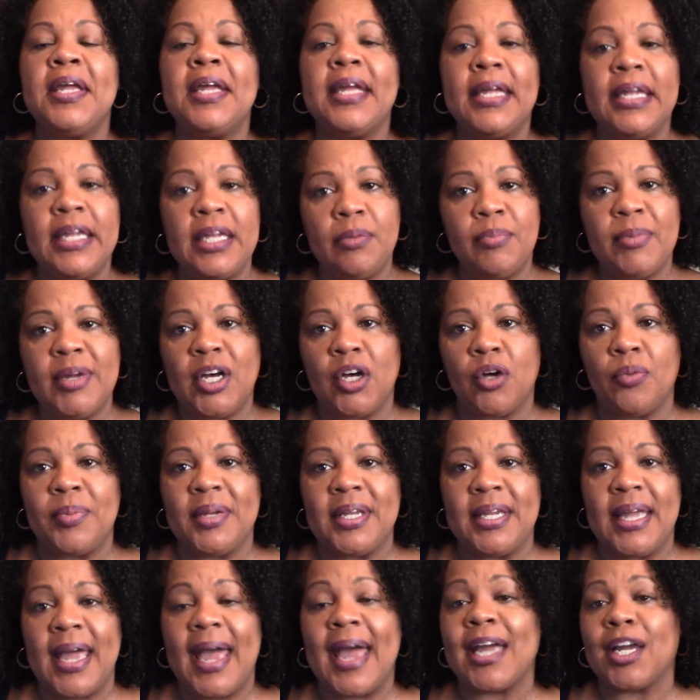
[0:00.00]
email
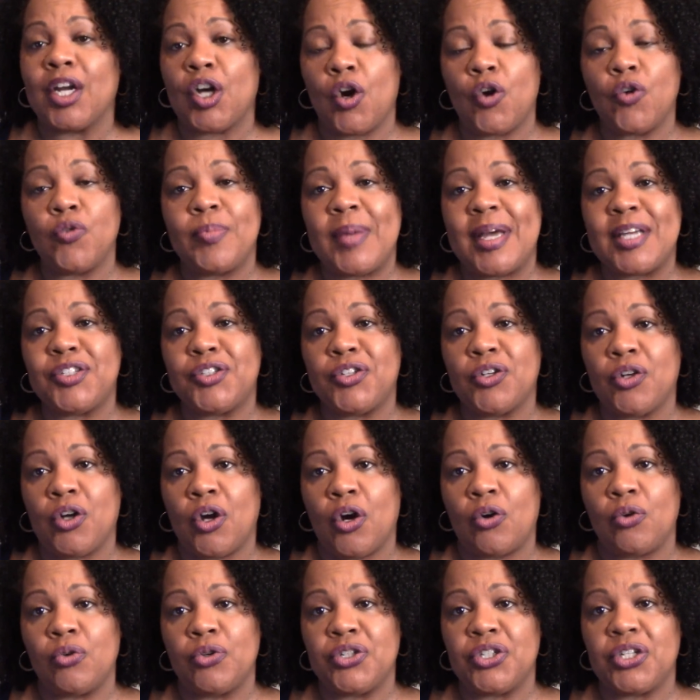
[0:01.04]
me at
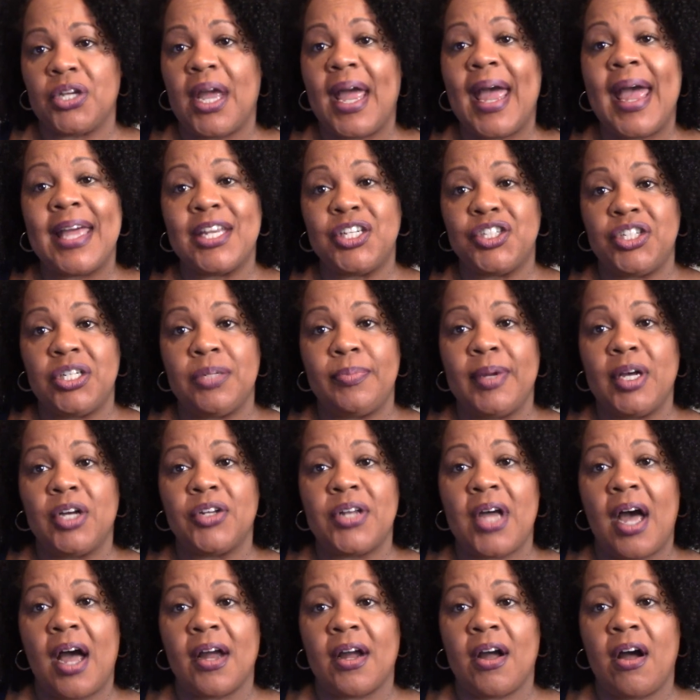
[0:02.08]
codemastercoach at
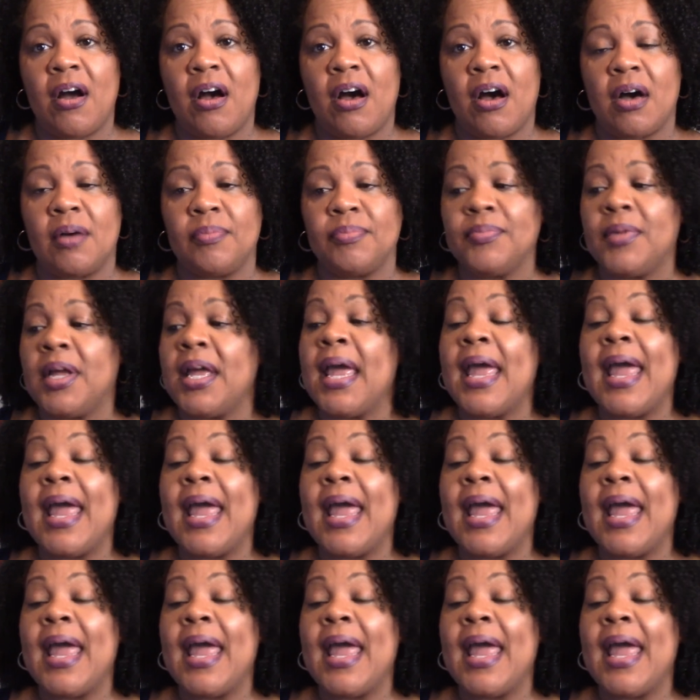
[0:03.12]
gmail.com,